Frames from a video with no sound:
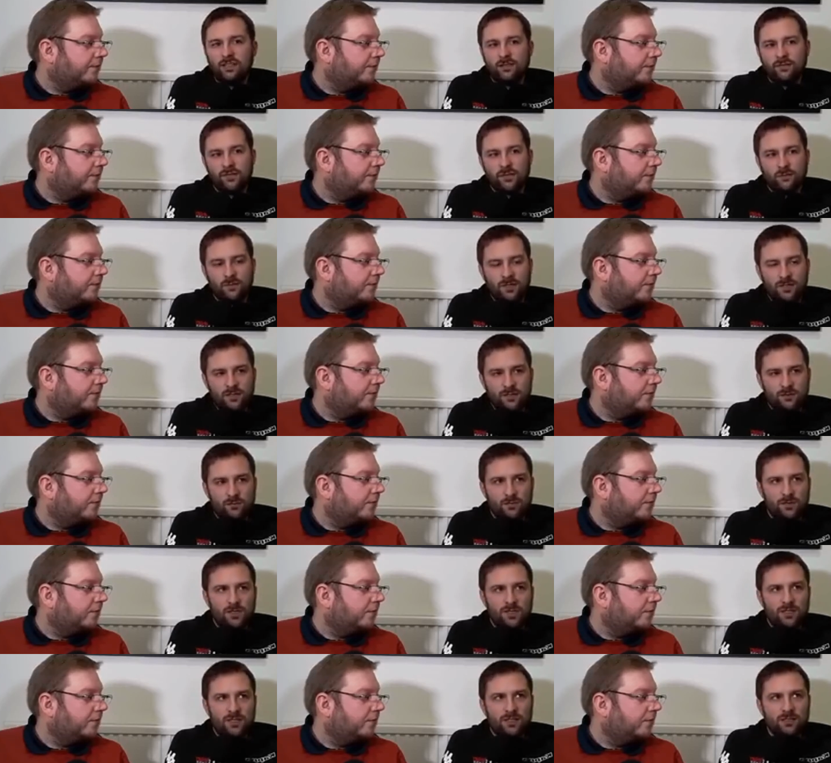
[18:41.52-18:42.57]
Speaker 1: Carney obviously went as
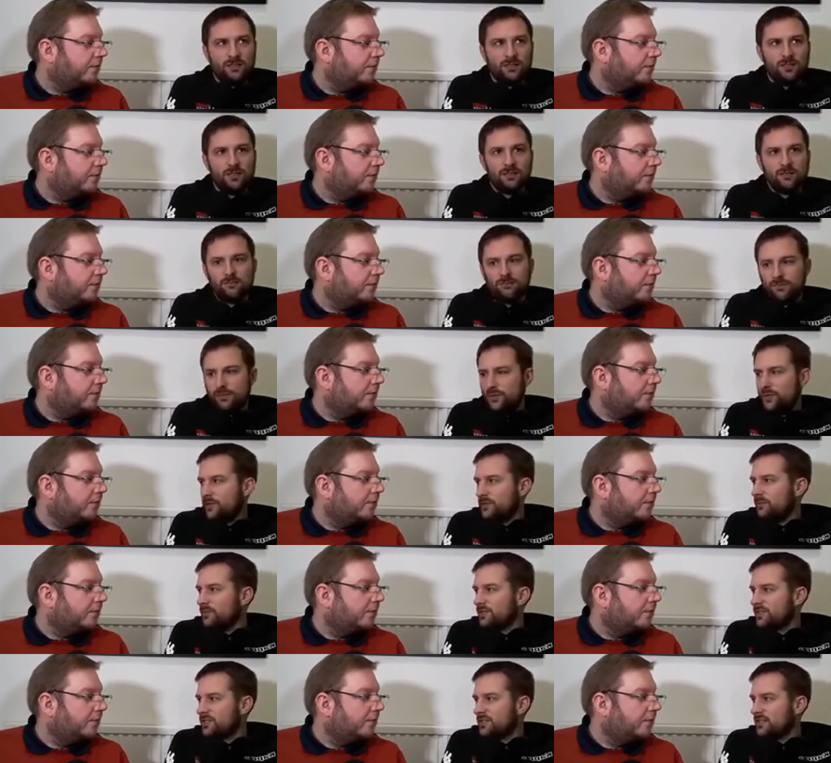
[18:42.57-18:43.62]
well,
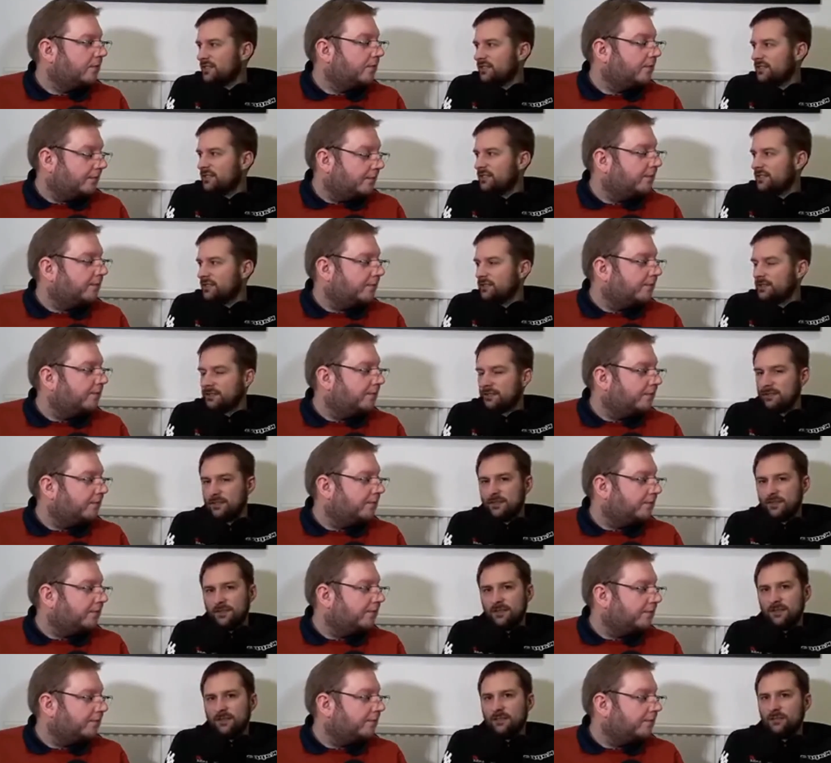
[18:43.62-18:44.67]
Murdoch-Masila
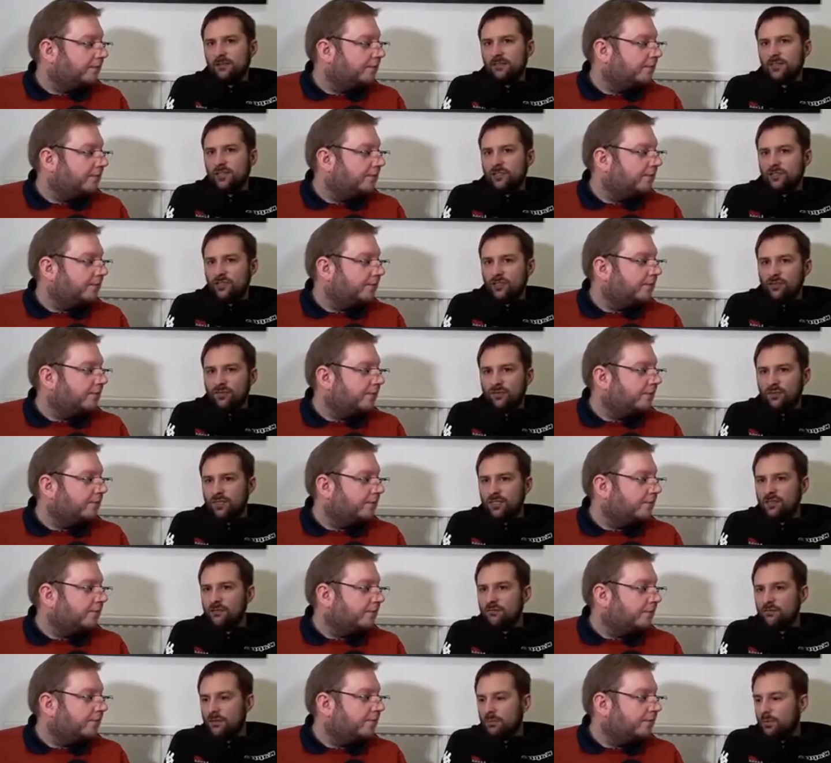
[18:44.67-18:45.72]
you know, and, and
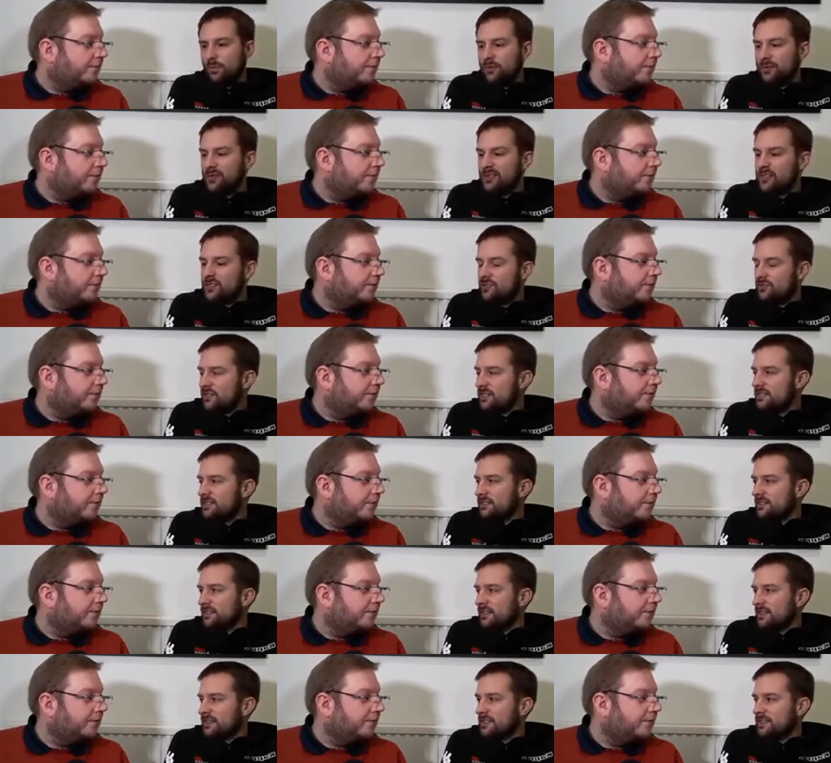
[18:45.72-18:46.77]
Salford didn't rip away any trees
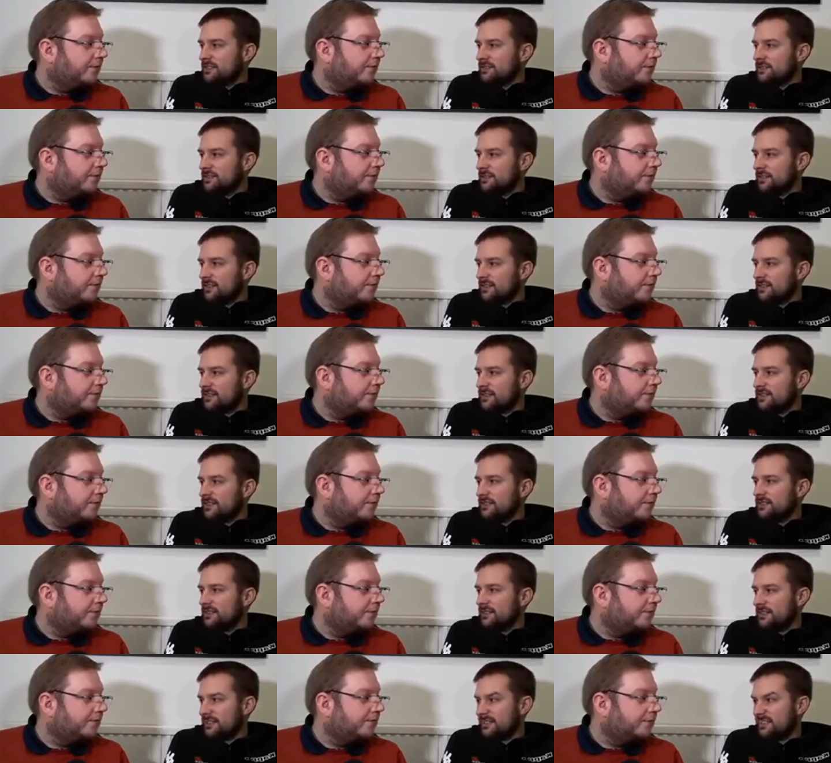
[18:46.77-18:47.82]
in the last uh, third, of last
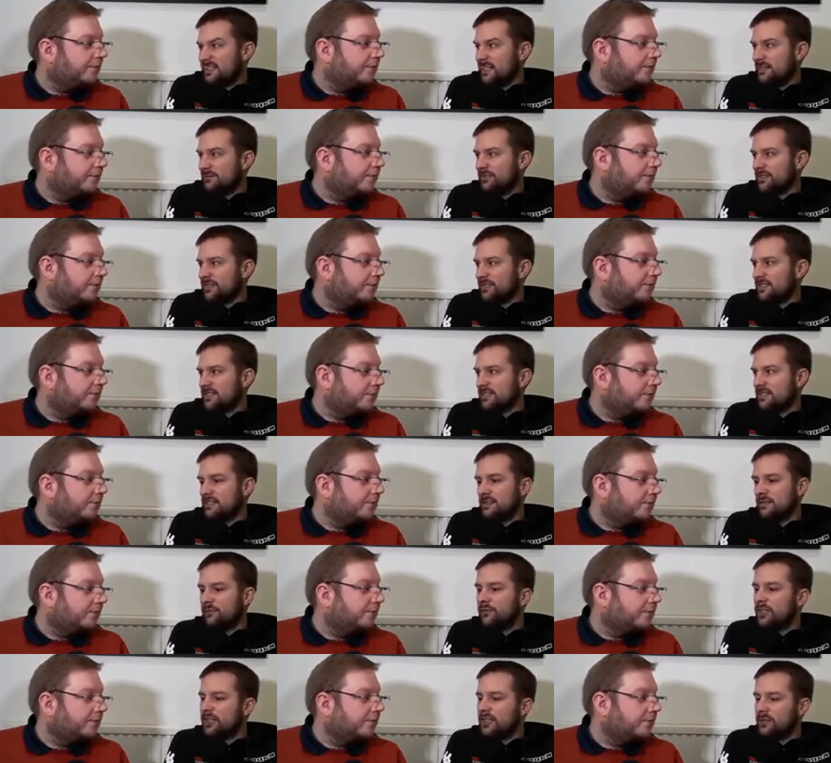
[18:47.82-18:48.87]
season, last half, last season.
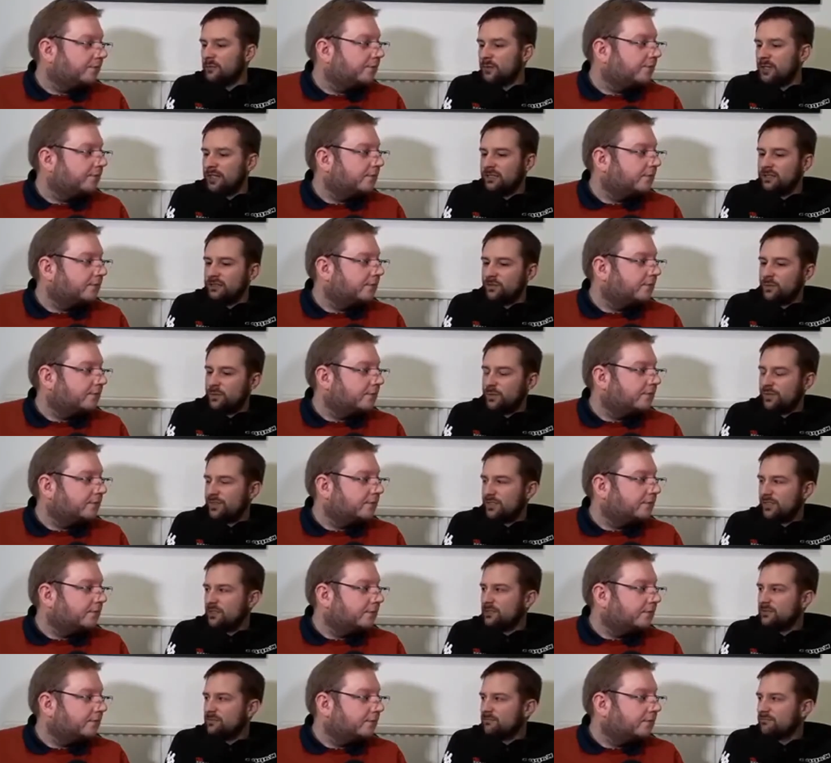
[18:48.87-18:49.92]
They did really well up
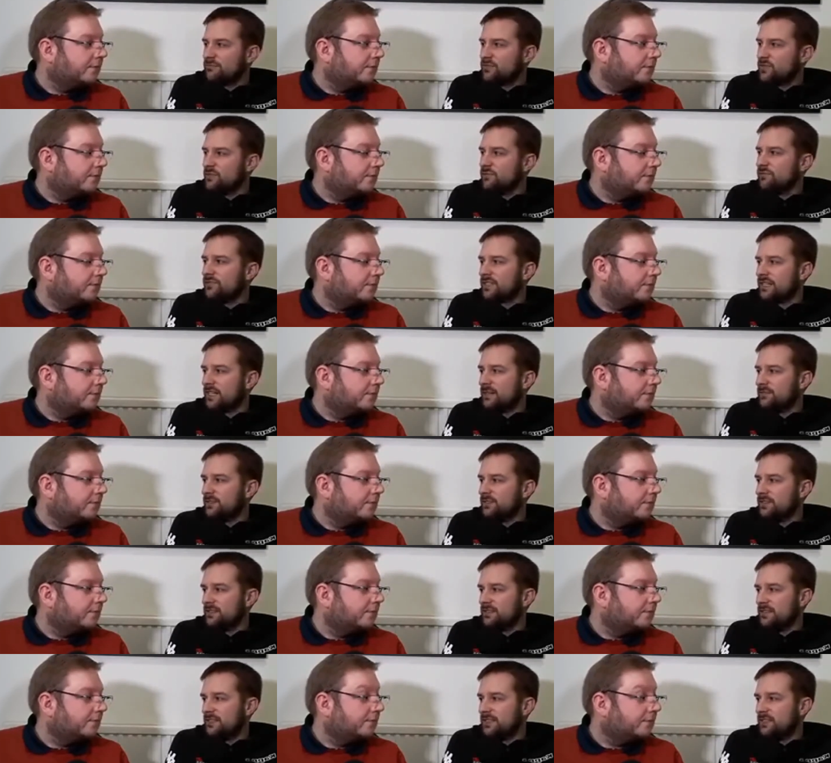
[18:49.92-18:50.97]
until June time,
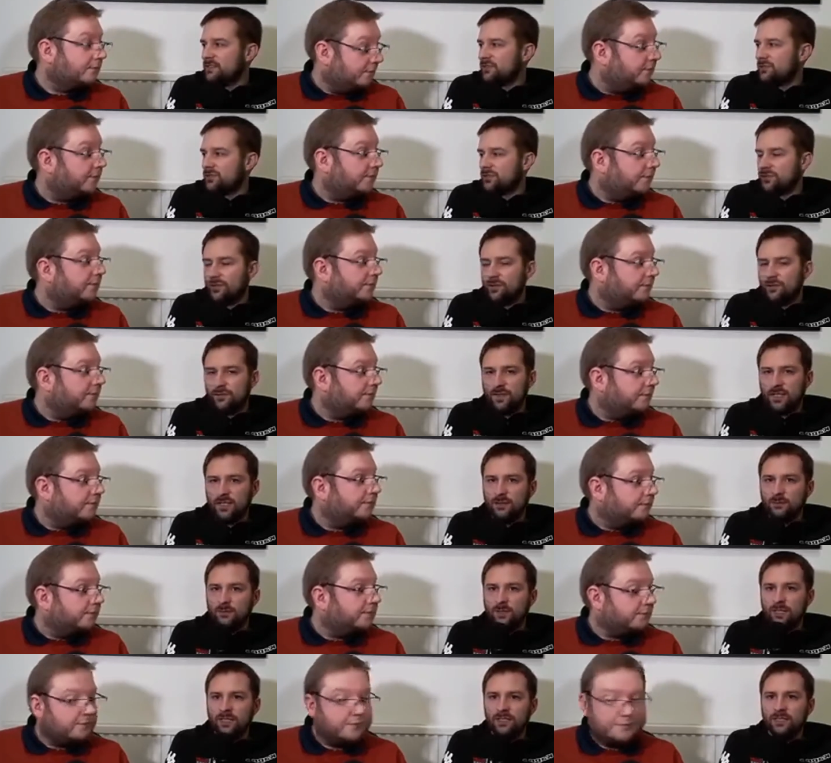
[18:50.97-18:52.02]
didn't they? And then just hmm. sort of
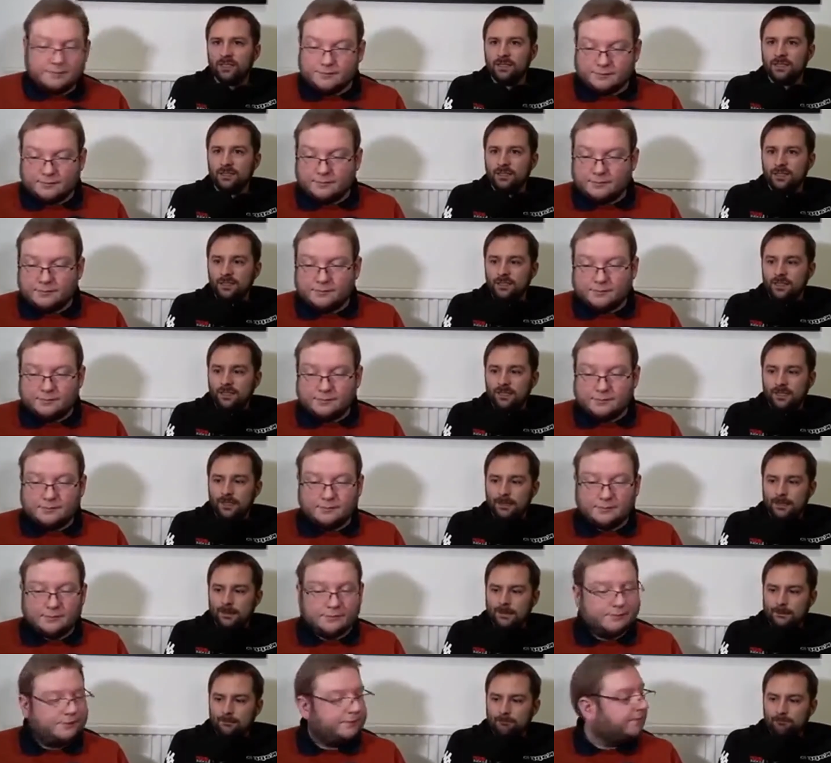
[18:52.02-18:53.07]
fell away.
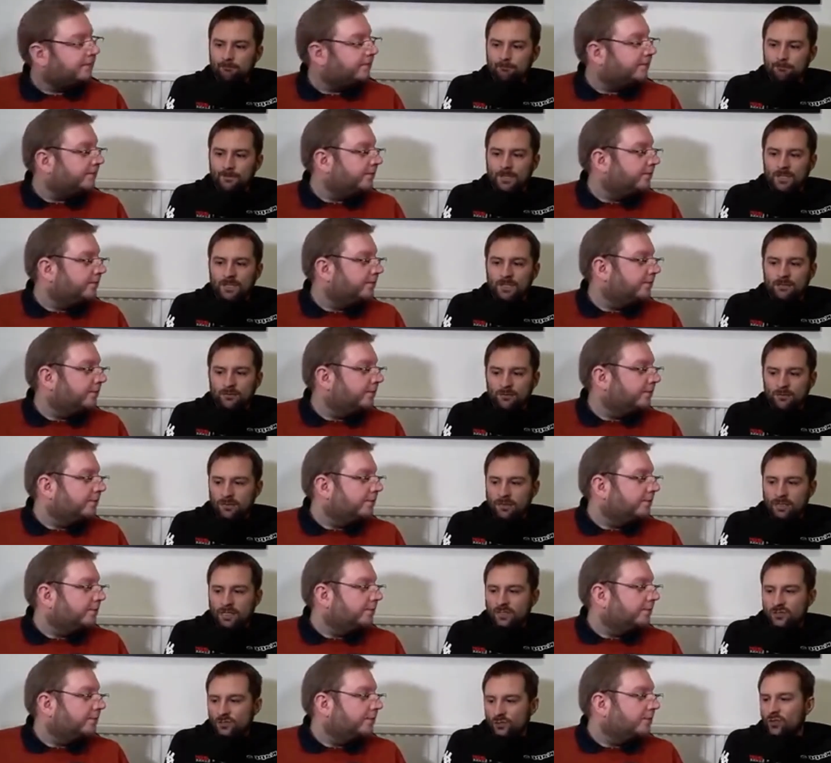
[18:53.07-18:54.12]
Um,
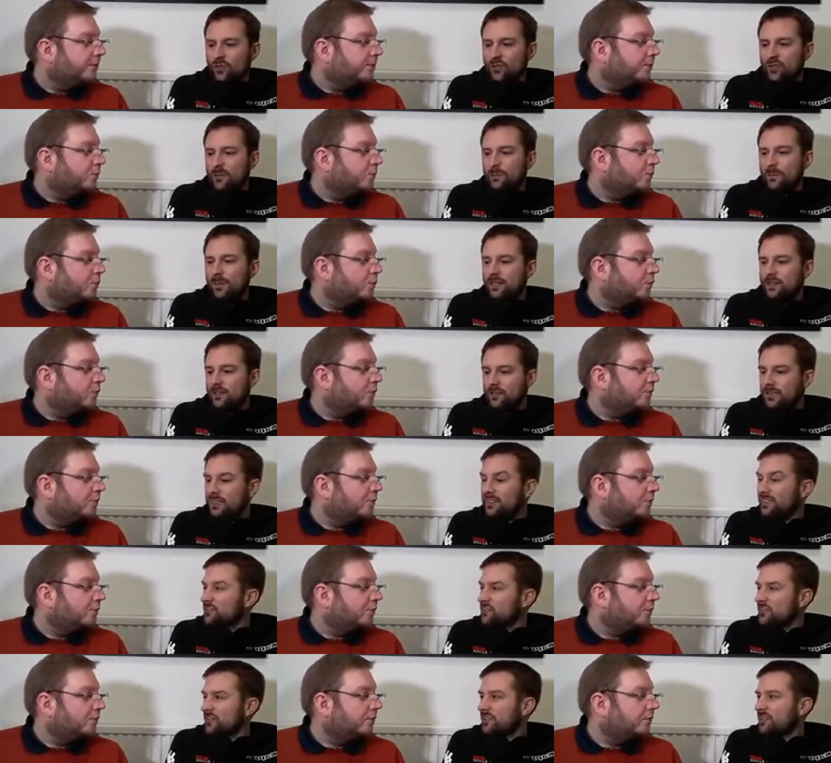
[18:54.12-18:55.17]
it's all going to pin on
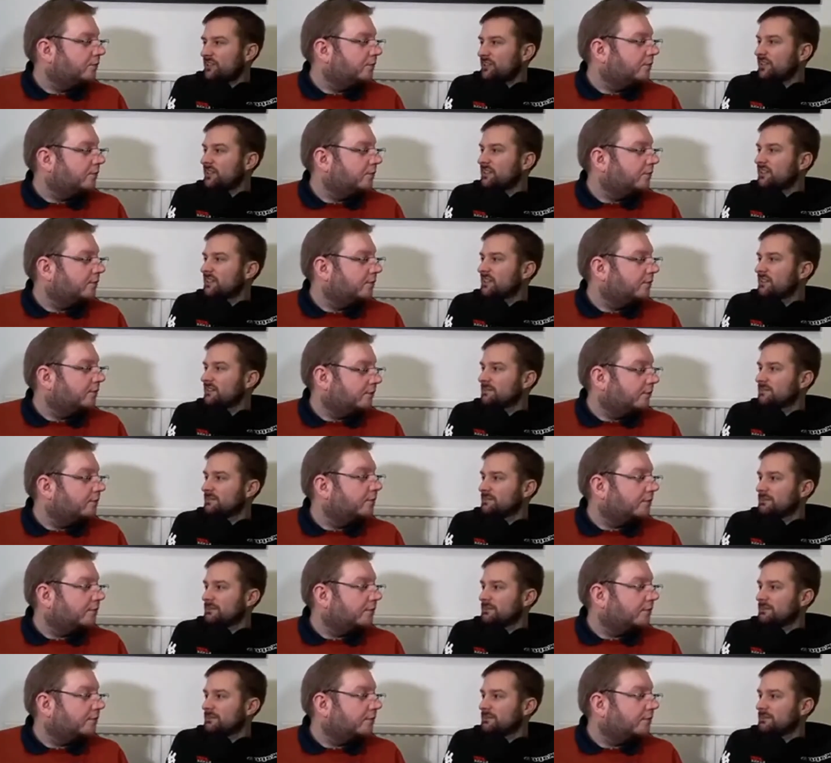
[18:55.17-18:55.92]
Littlejohn, I think.